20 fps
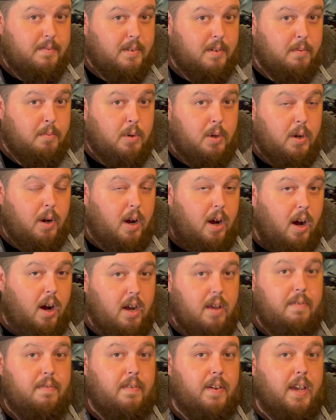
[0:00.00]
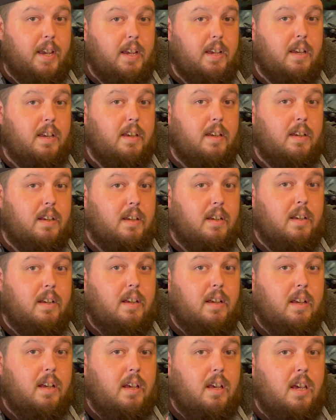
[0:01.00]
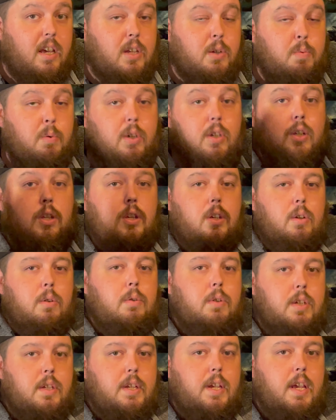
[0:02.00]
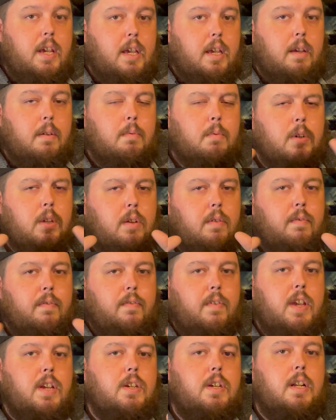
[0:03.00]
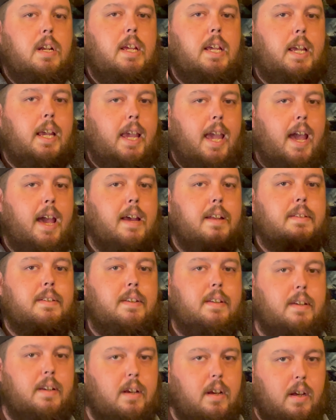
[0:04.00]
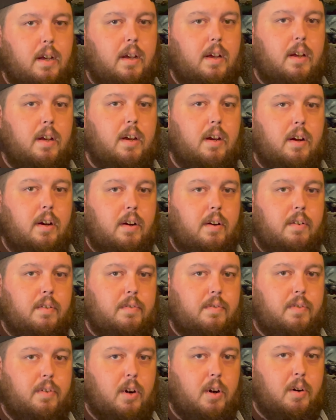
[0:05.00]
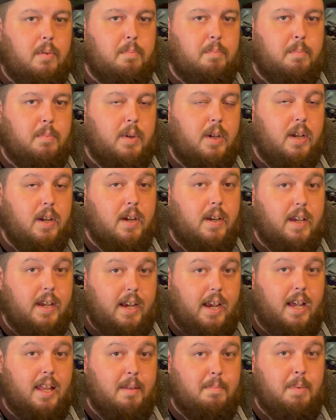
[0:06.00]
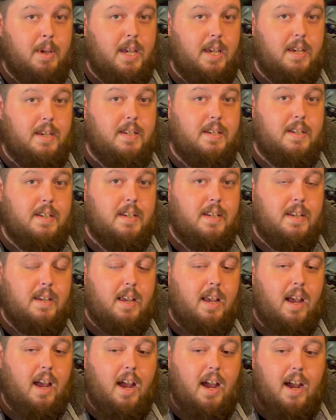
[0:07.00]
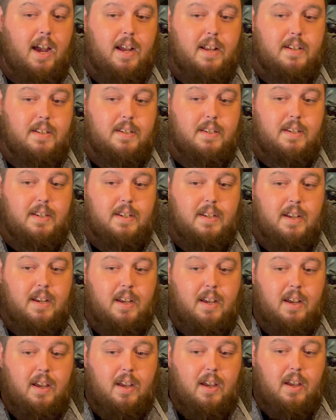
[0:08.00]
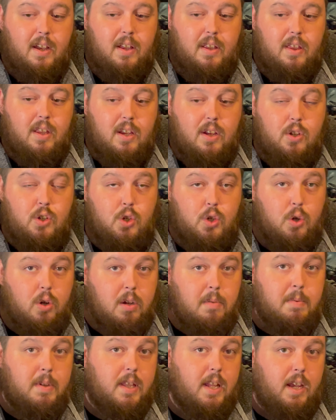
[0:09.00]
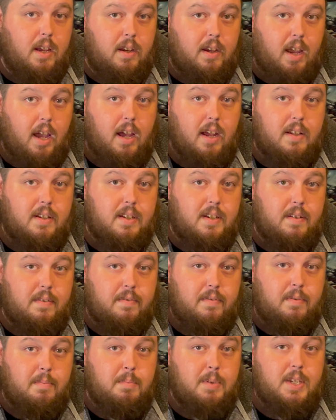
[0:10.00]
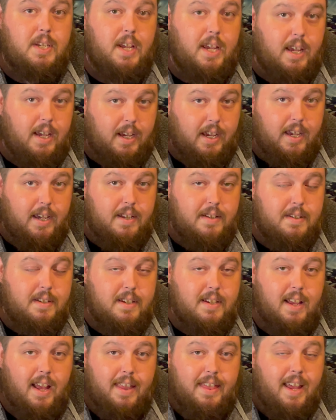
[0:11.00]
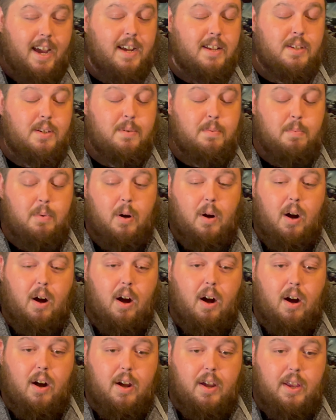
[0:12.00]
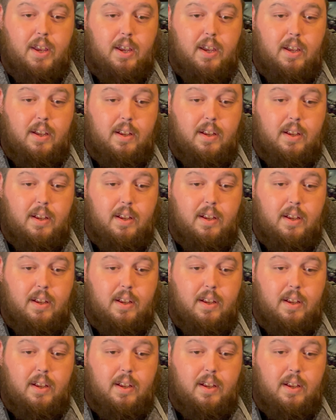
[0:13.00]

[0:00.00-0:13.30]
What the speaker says: what I think, it's what you see, what you visually get from looking at the piece and the enjoyment that you get from seeing it. And that's what I